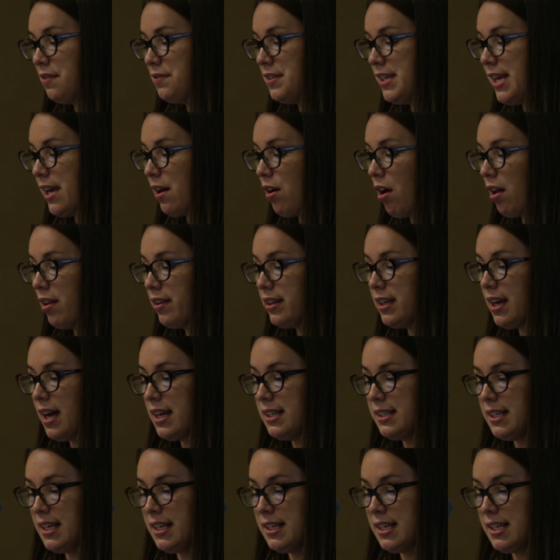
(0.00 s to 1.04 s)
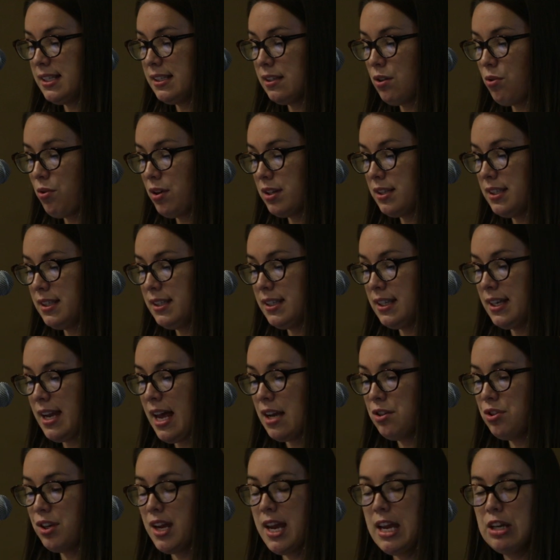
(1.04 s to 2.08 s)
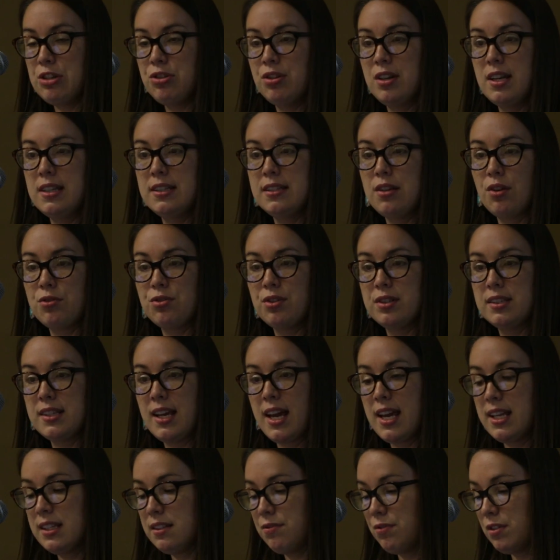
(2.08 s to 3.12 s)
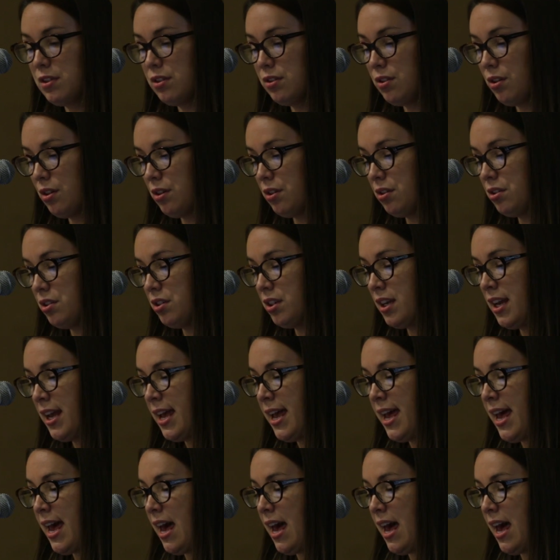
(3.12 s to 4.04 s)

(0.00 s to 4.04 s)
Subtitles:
of decolonizing discourses in education and social science research.